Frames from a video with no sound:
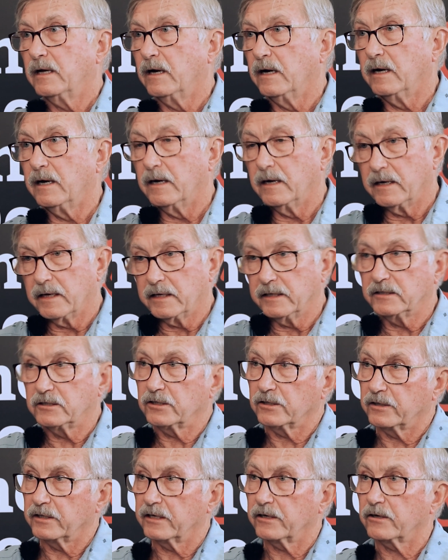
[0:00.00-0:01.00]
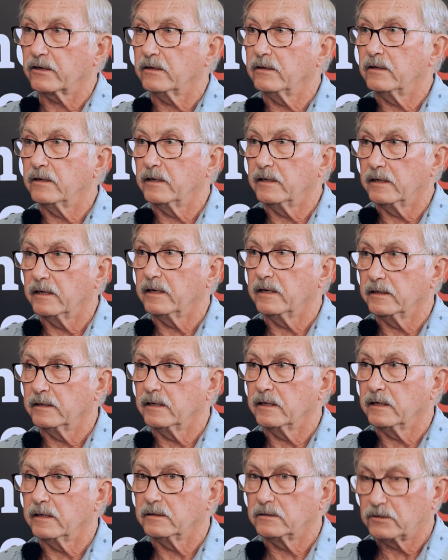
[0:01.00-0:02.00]

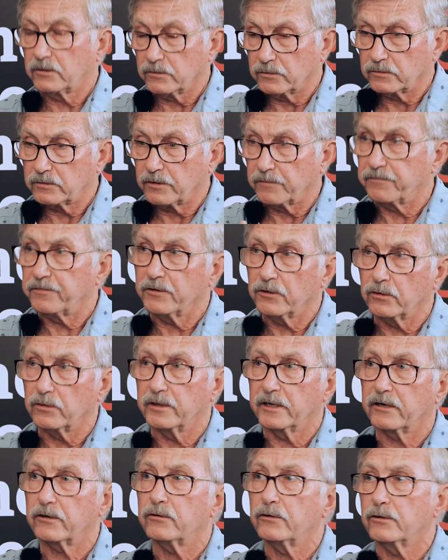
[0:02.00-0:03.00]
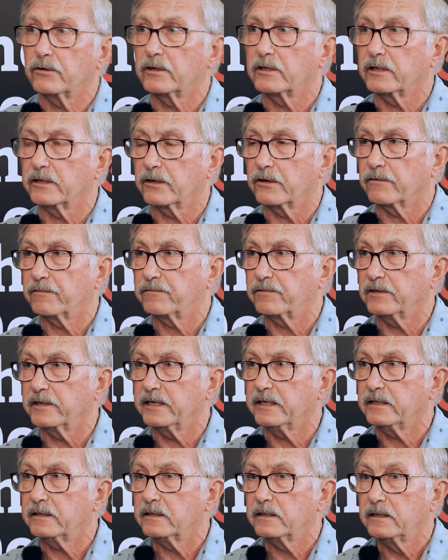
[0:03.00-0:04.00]
to fuel their nuclear
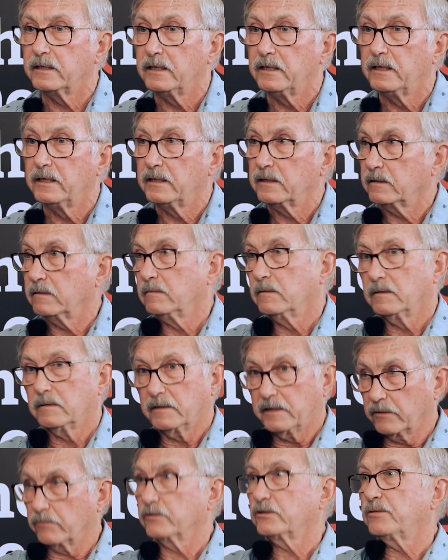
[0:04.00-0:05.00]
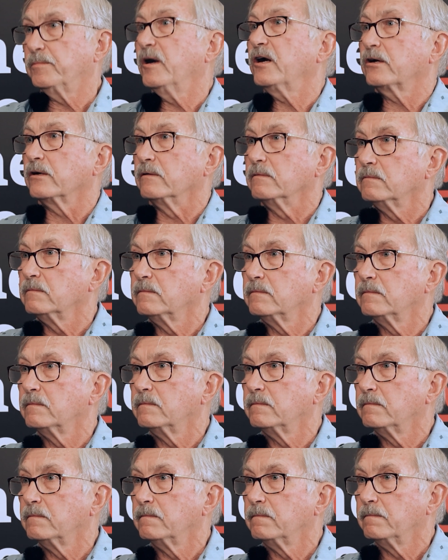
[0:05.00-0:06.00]
fleet, they were smart.
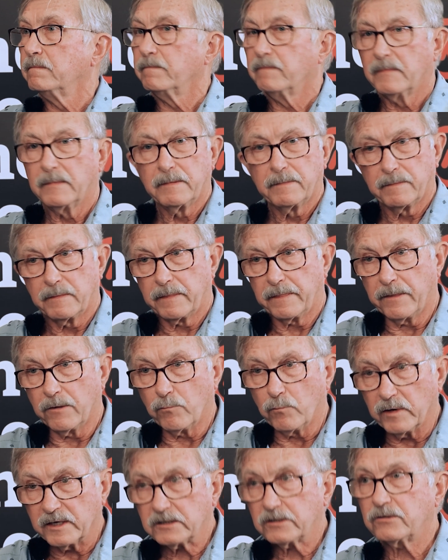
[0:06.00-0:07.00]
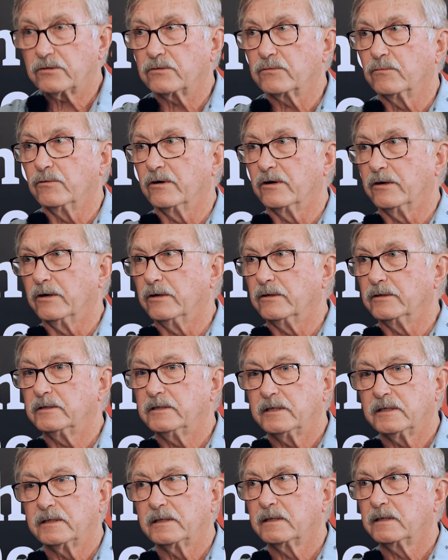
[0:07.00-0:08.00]
The Western
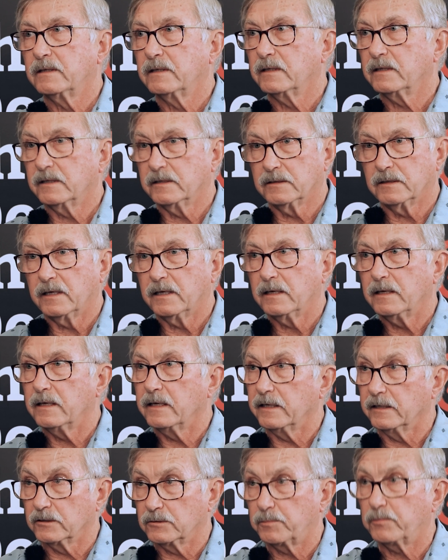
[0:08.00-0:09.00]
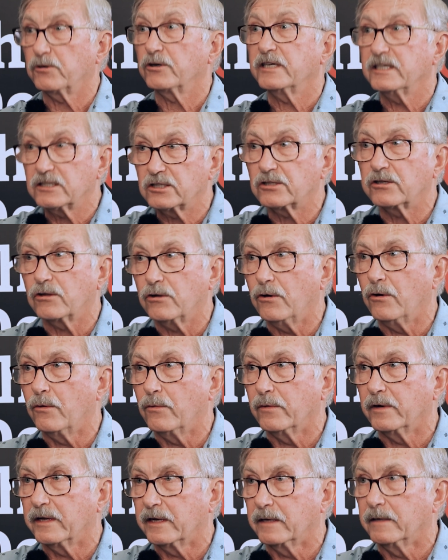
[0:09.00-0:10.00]
world is pretty
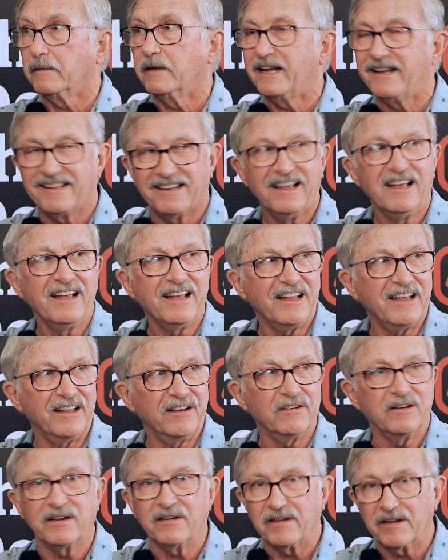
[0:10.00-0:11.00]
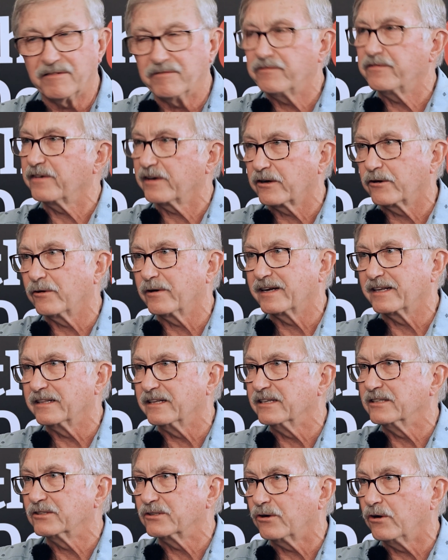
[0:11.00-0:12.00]
slow in
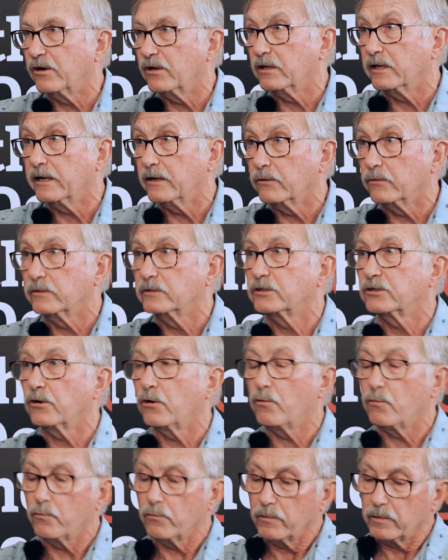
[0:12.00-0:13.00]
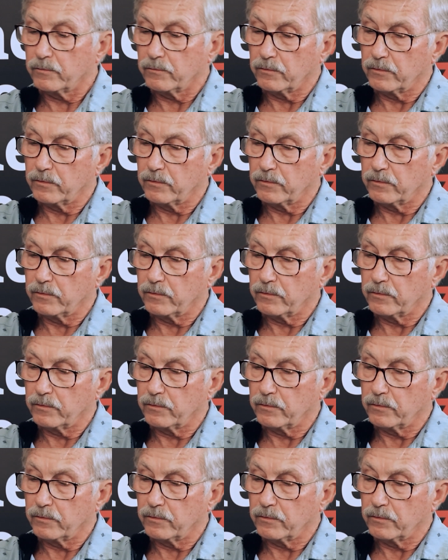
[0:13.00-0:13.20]
figuring this all out. So